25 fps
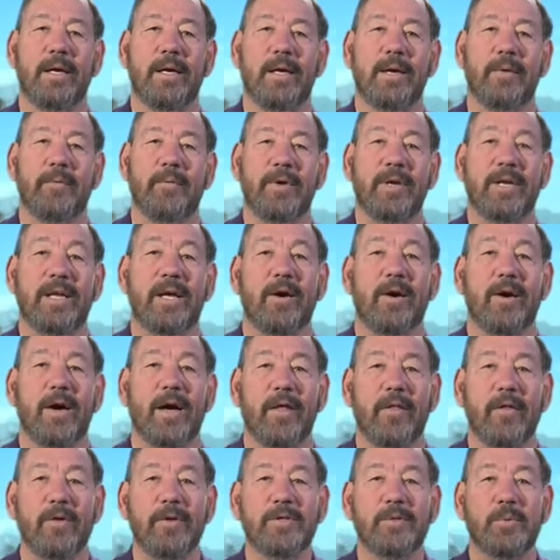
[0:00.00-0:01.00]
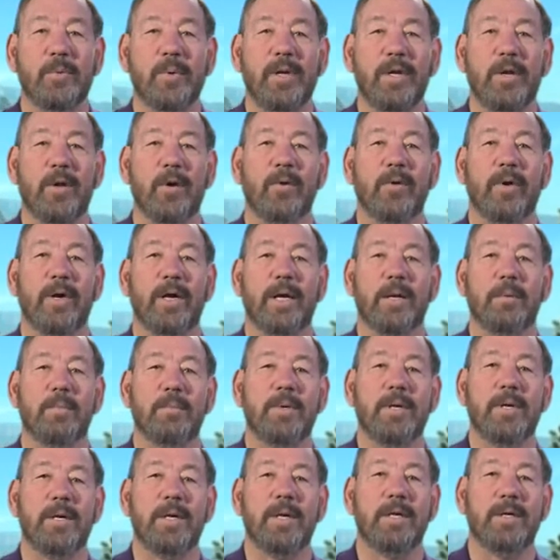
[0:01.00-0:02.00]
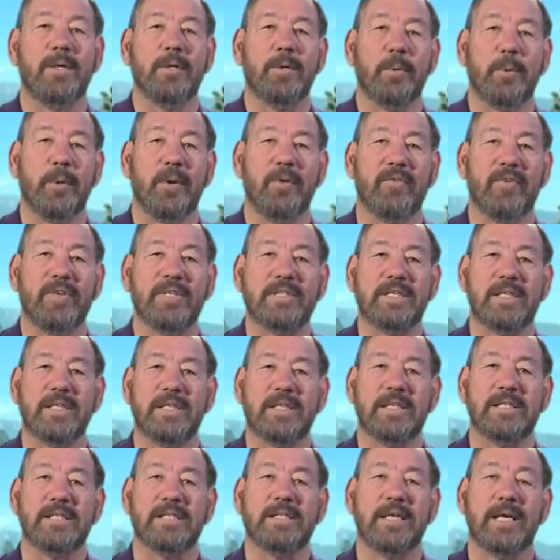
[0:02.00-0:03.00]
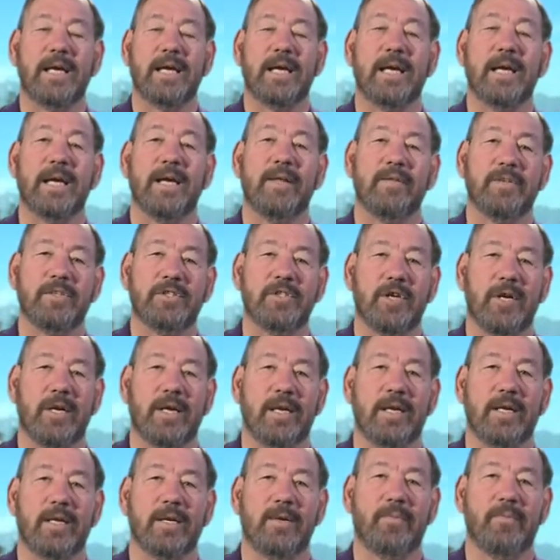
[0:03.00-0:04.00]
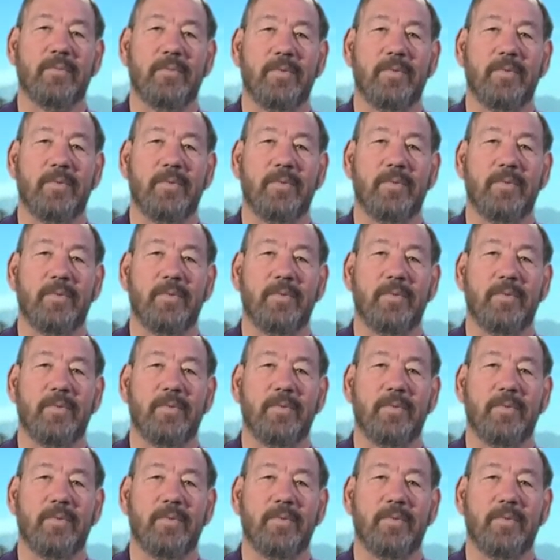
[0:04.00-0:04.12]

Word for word: If we tell others we know Him, do we visit the sick and the shut in?